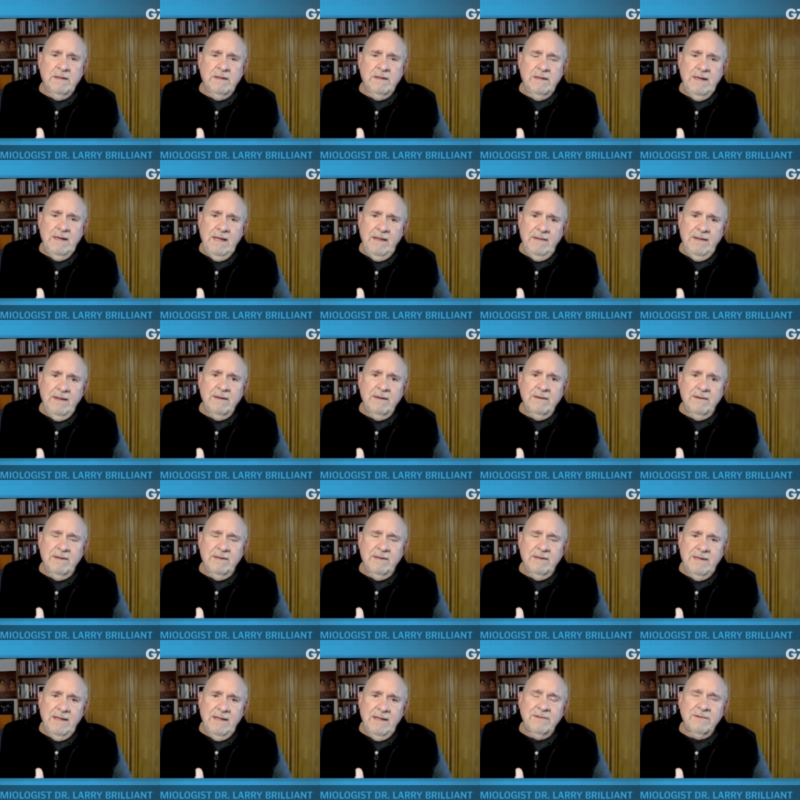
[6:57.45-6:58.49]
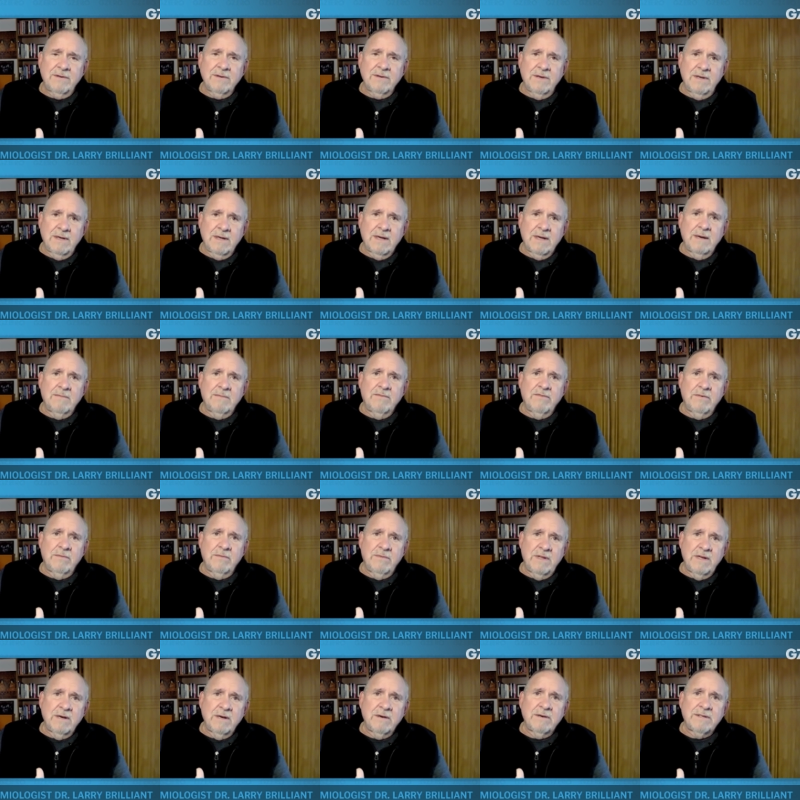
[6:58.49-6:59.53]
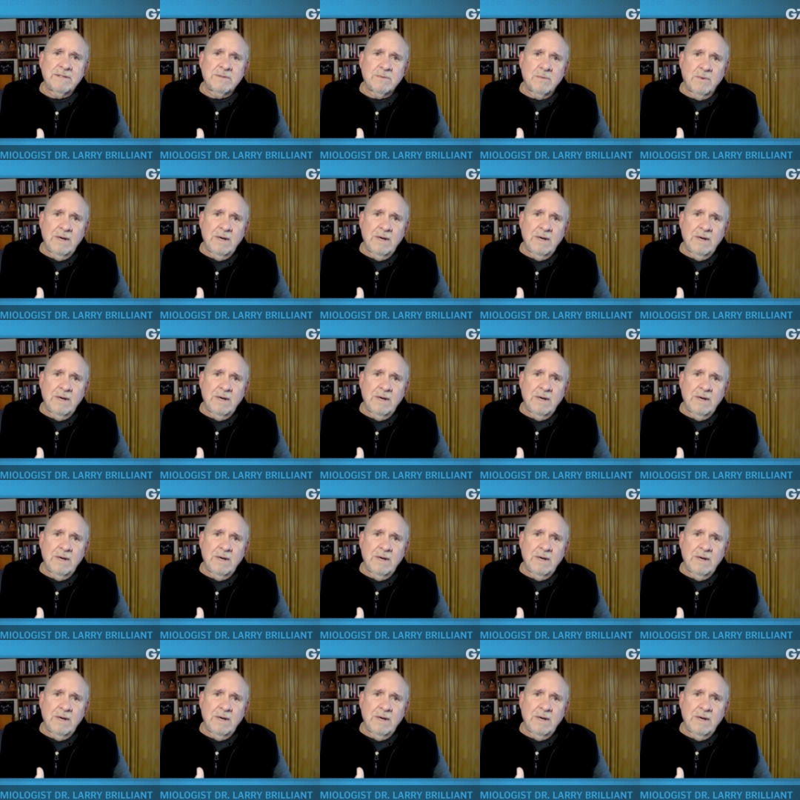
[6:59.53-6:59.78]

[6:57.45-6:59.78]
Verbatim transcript: Yeah, that the deaths are going to come from there as